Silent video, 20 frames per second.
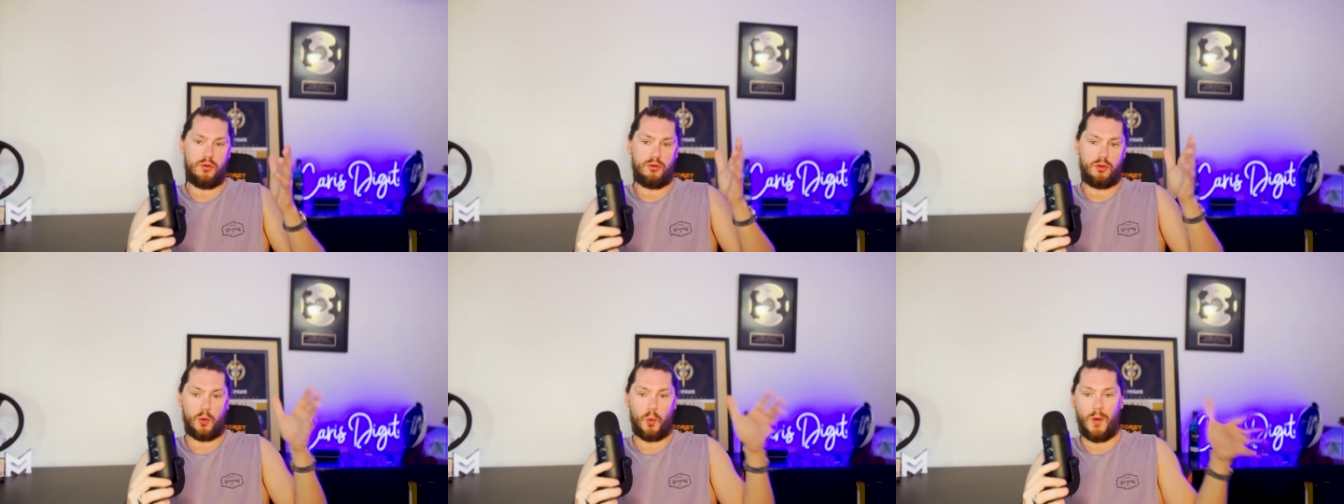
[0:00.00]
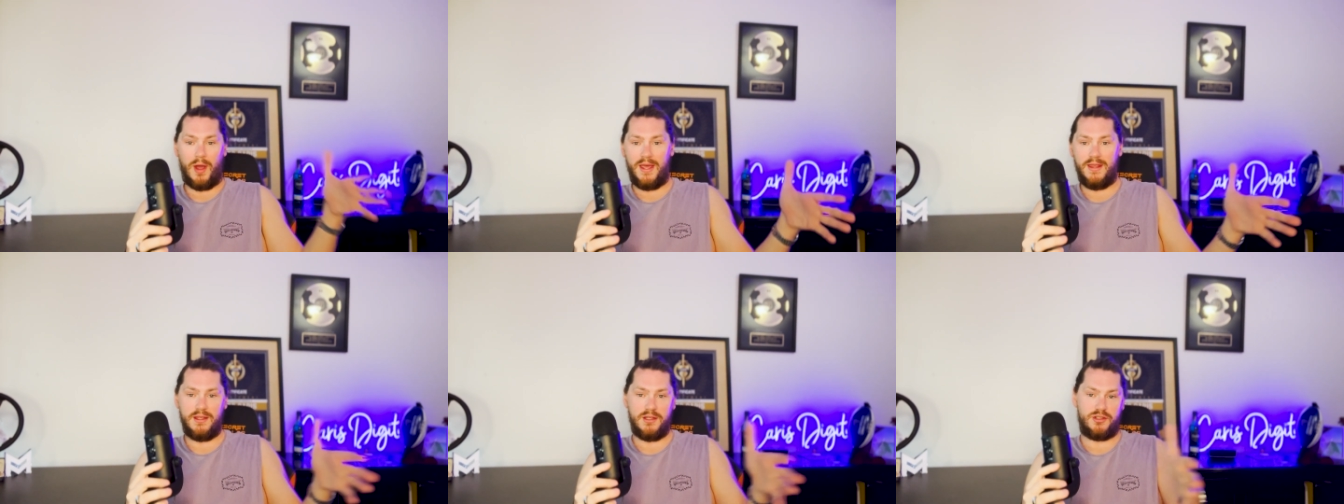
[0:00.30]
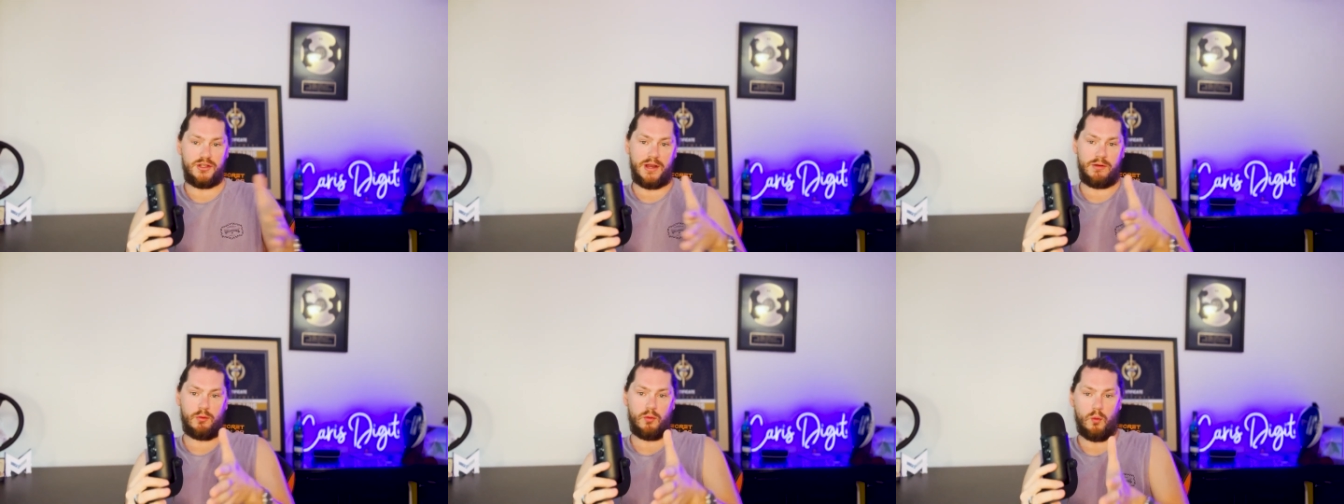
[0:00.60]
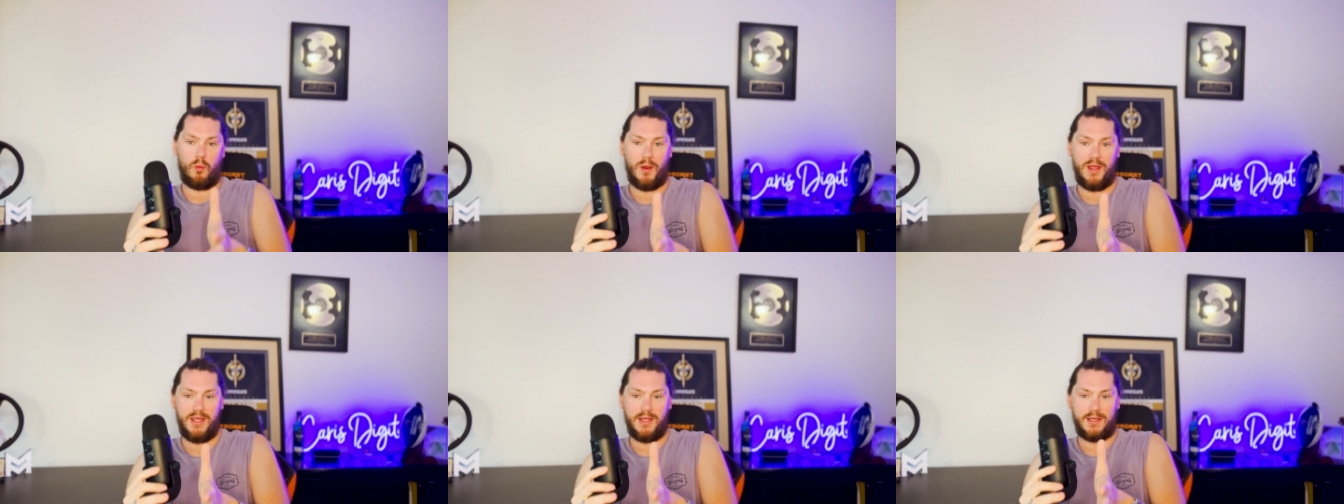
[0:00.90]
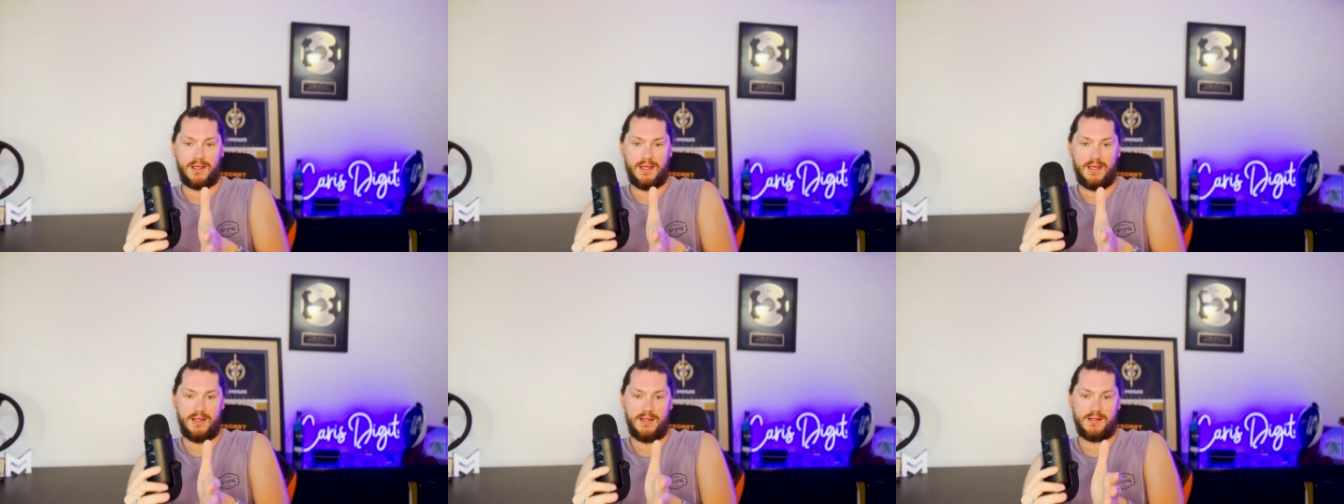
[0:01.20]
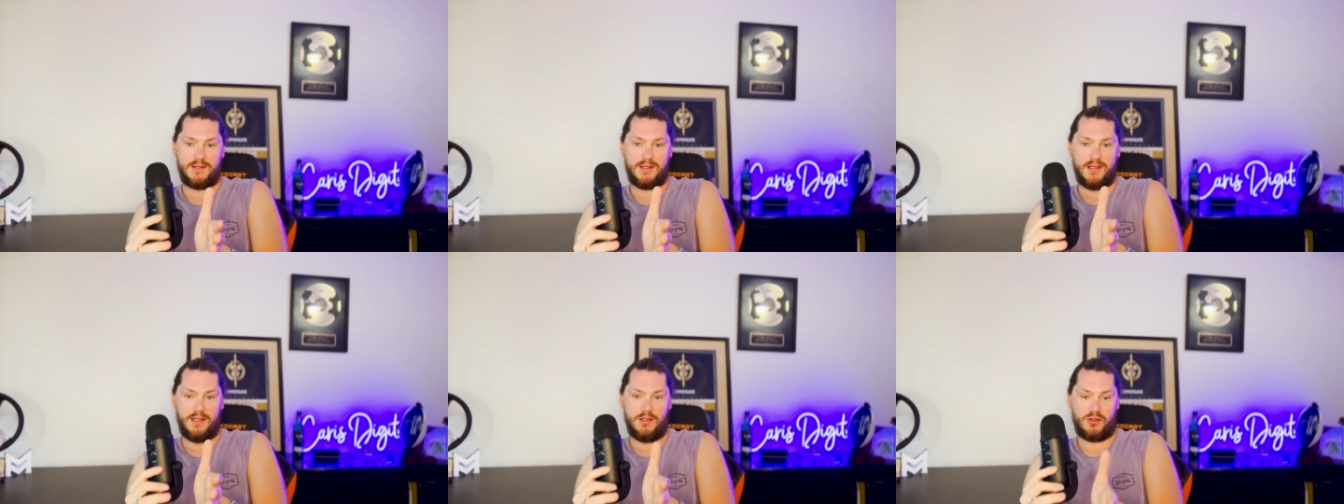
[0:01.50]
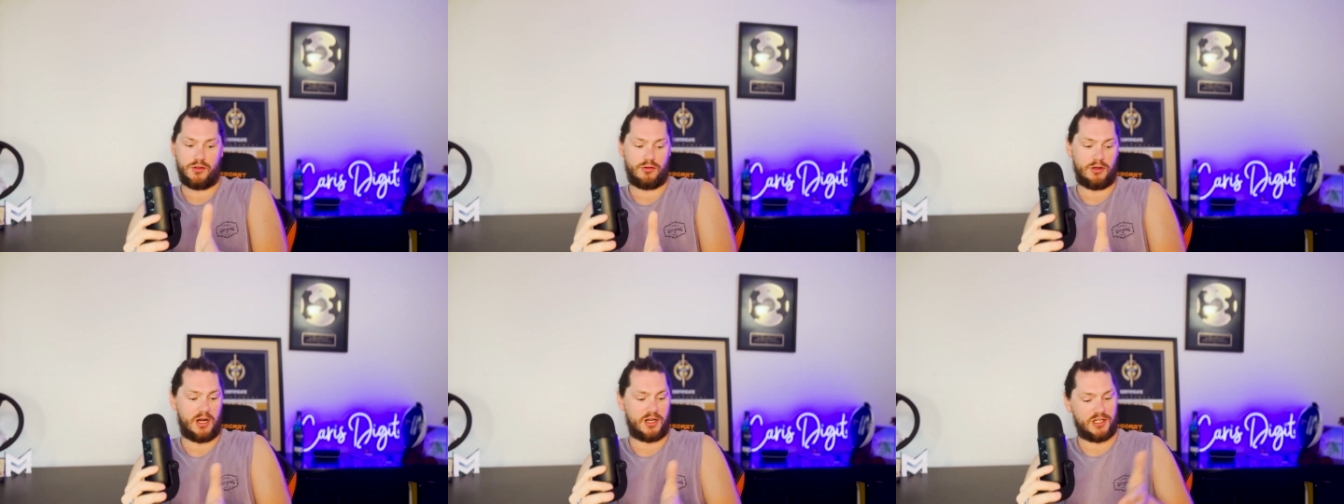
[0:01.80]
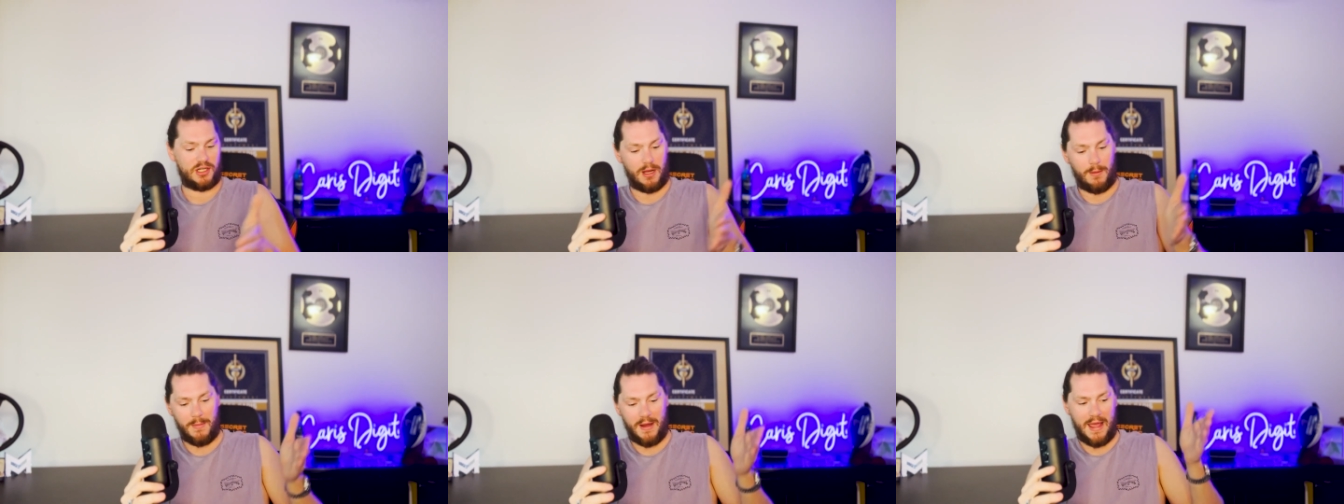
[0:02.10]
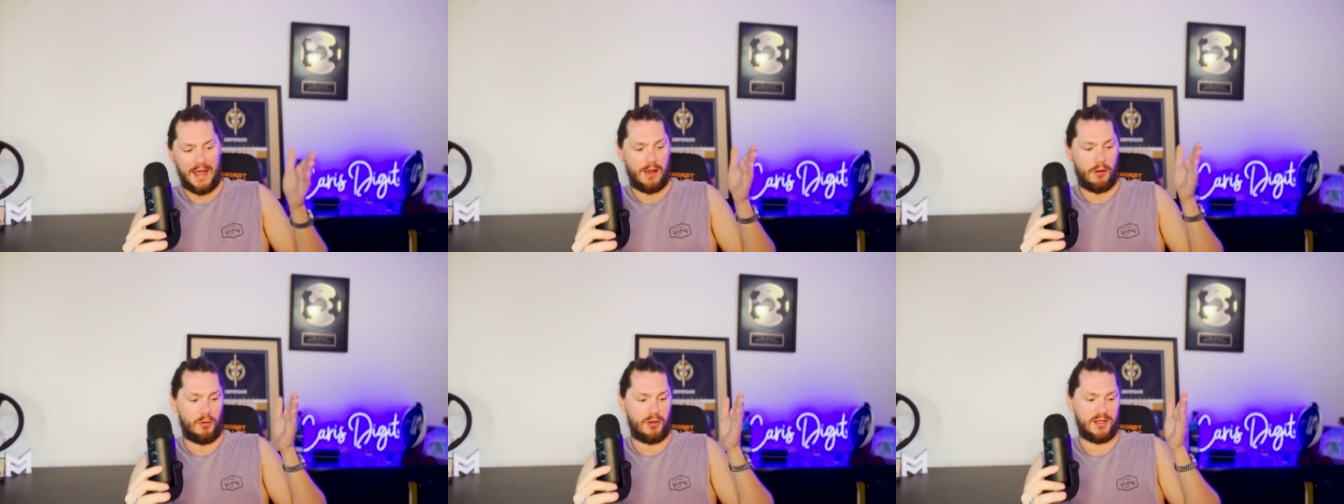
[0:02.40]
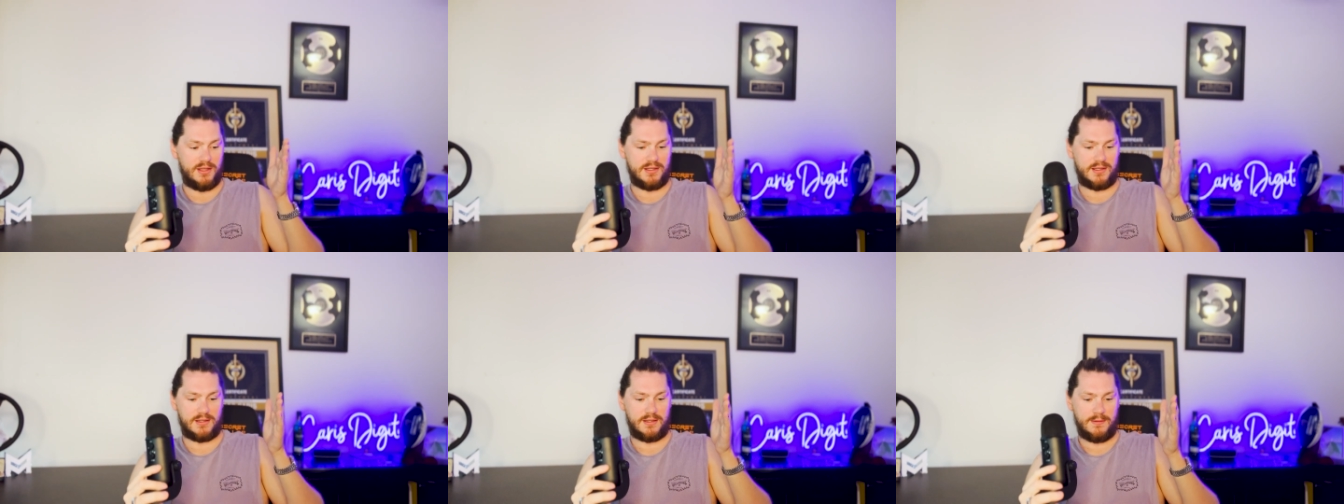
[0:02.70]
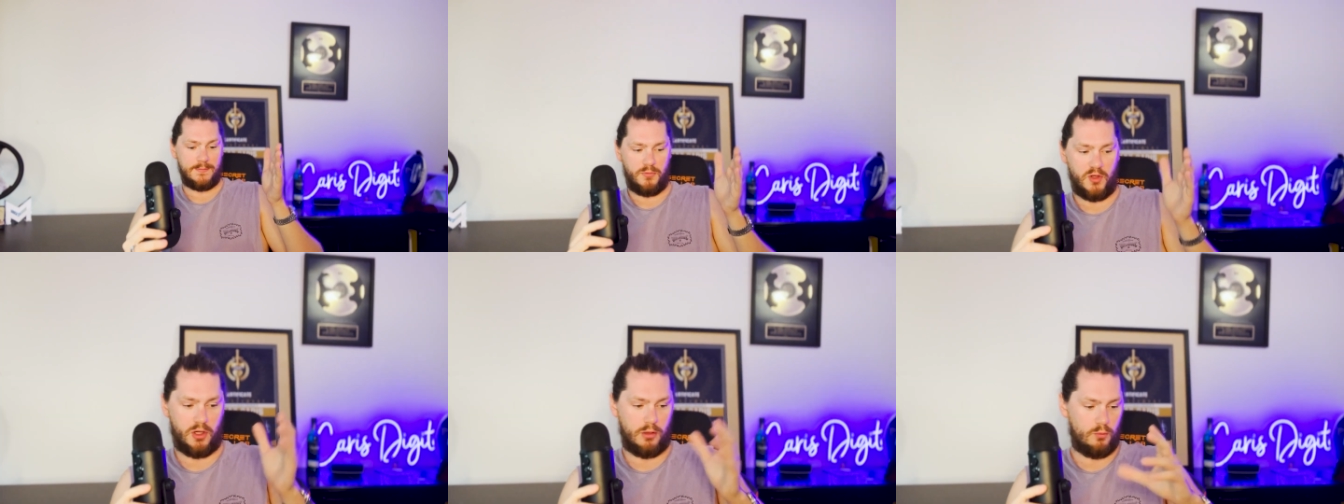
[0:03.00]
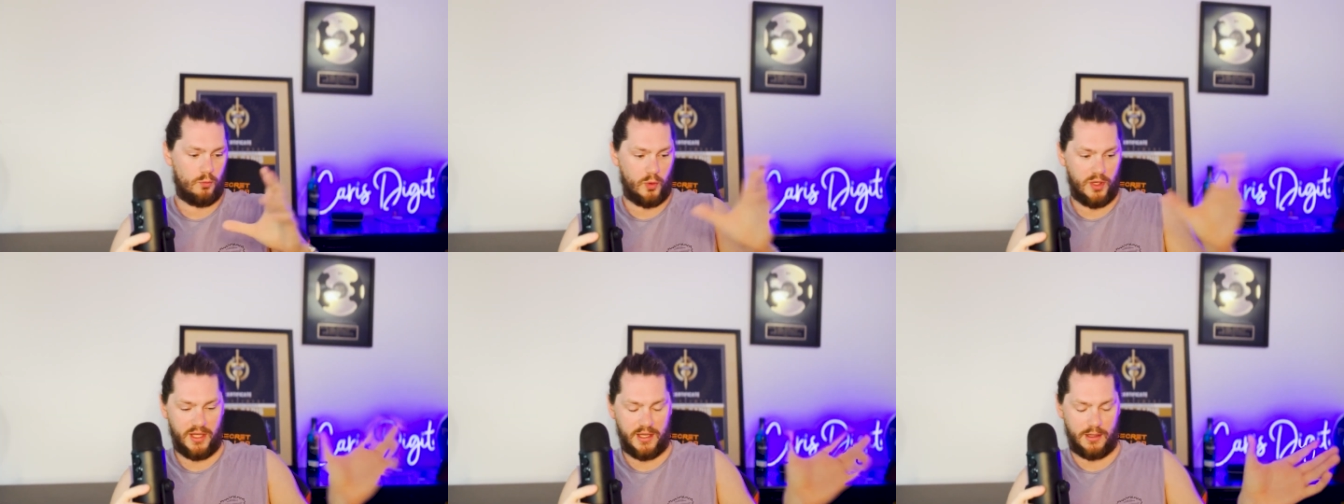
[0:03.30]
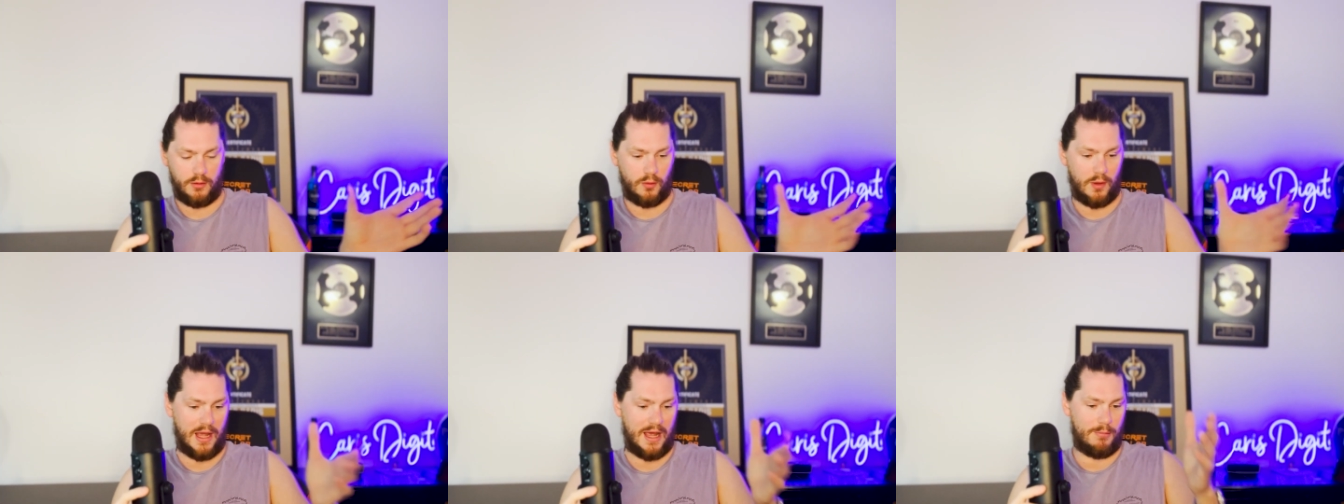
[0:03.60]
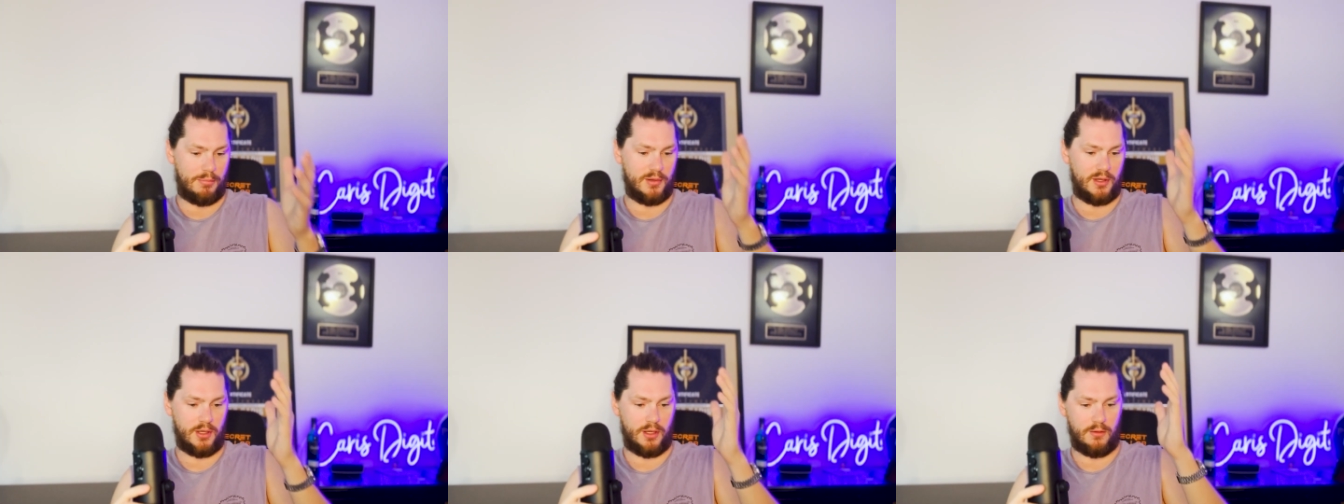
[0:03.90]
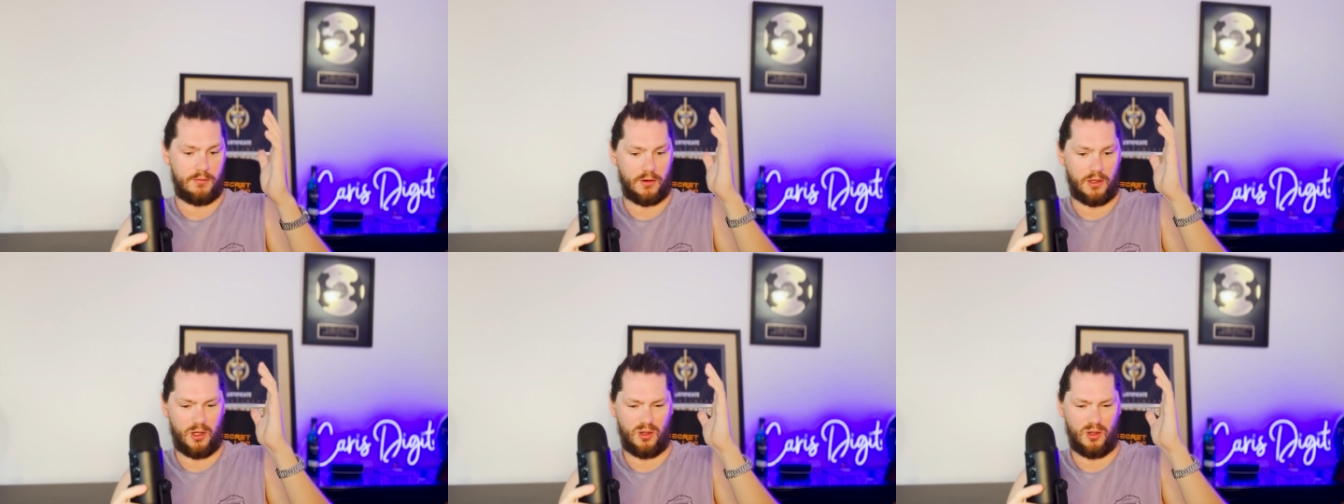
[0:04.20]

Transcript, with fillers: the way the general week is is structured up now is, you know, weekend will happen.